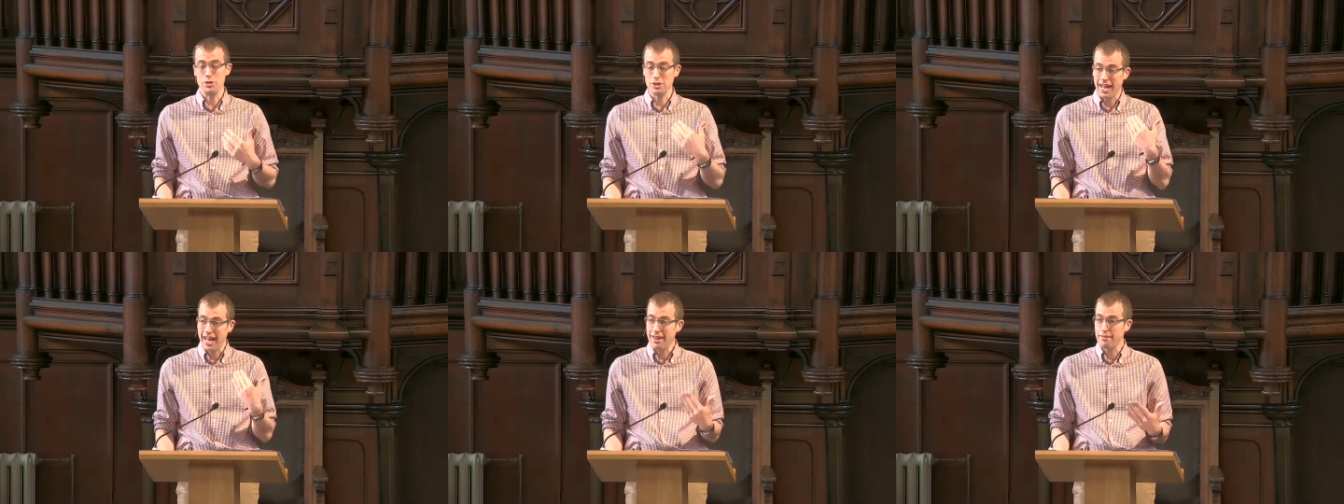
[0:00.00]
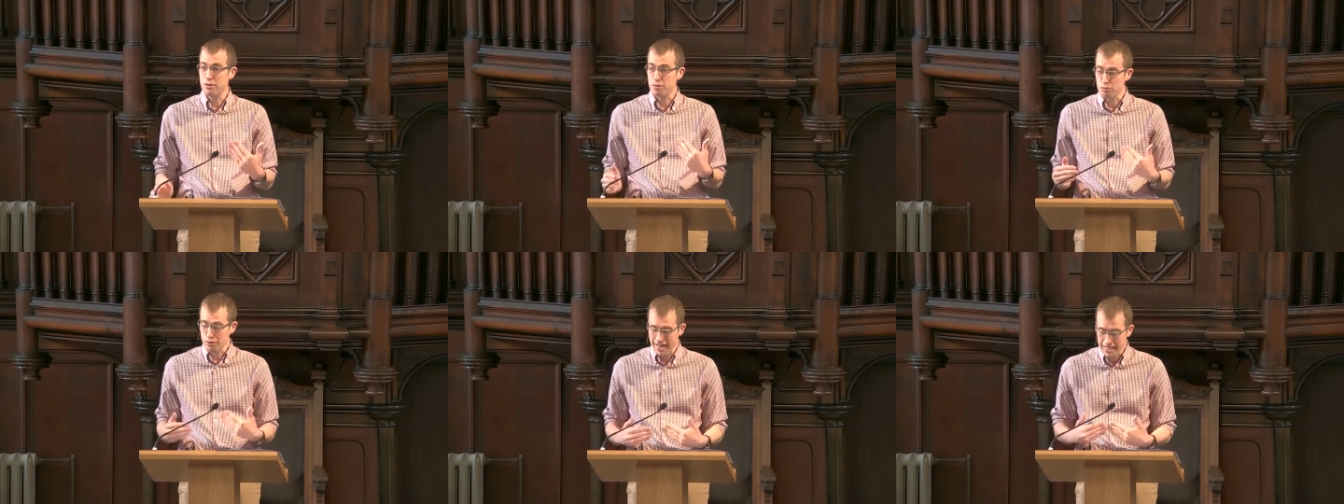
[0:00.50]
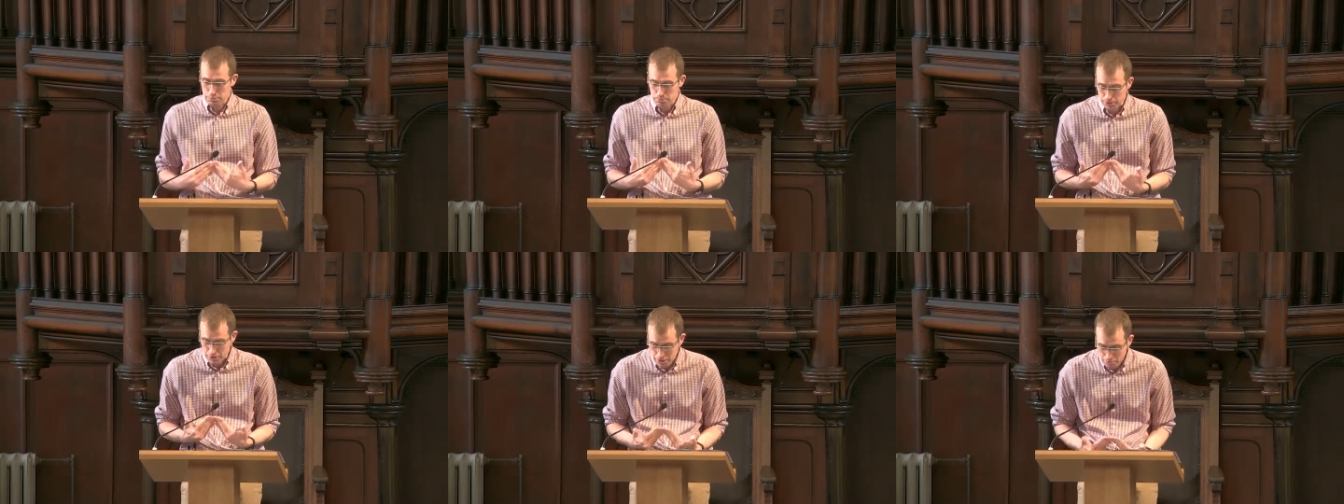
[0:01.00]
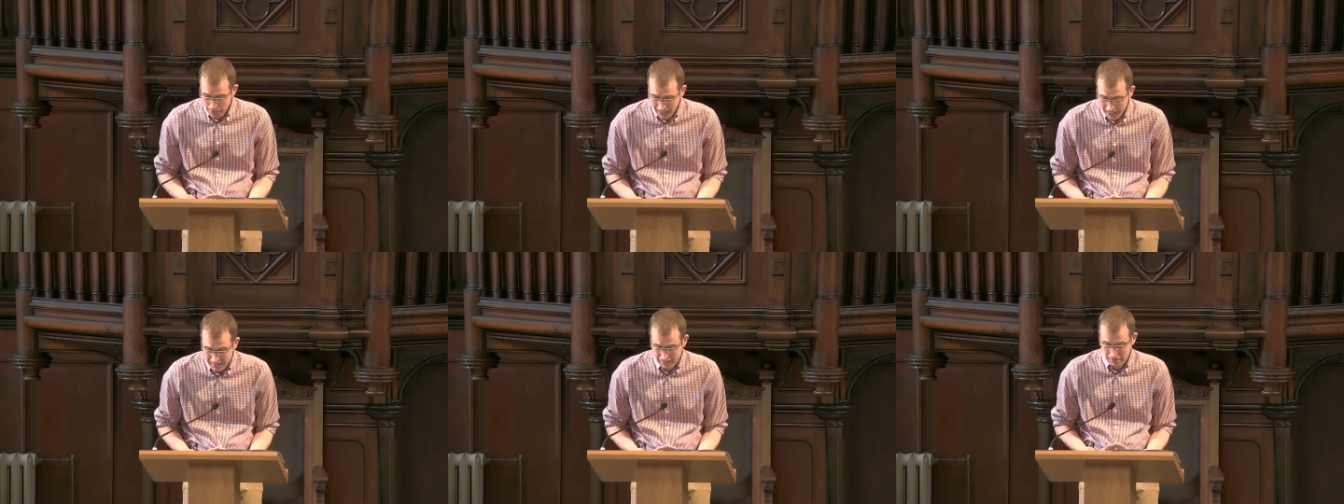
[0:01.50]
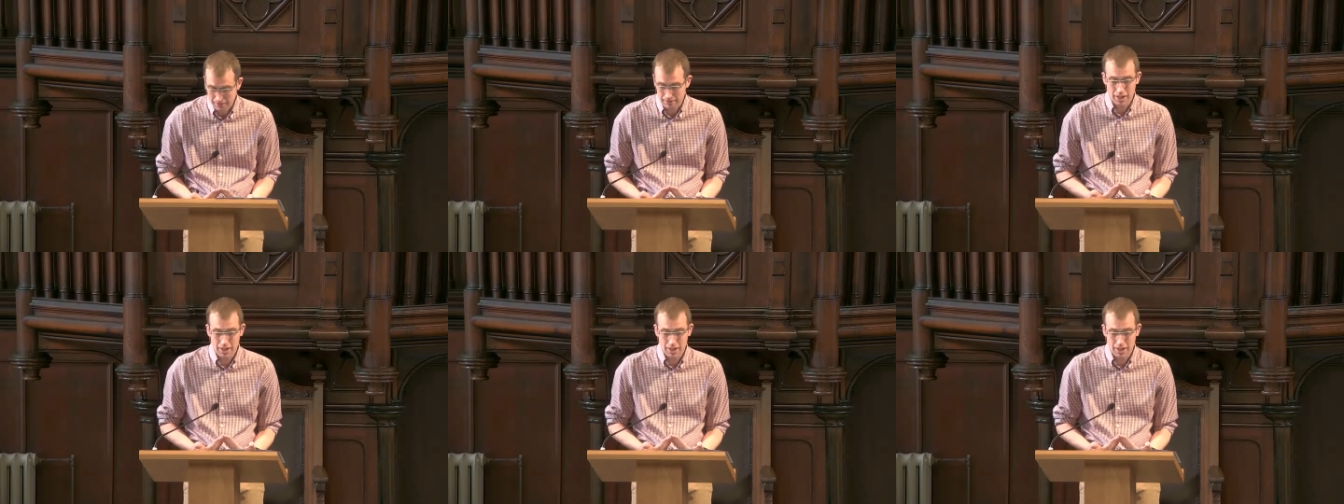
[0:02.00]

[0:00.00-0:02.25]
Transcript: to have the right perspective,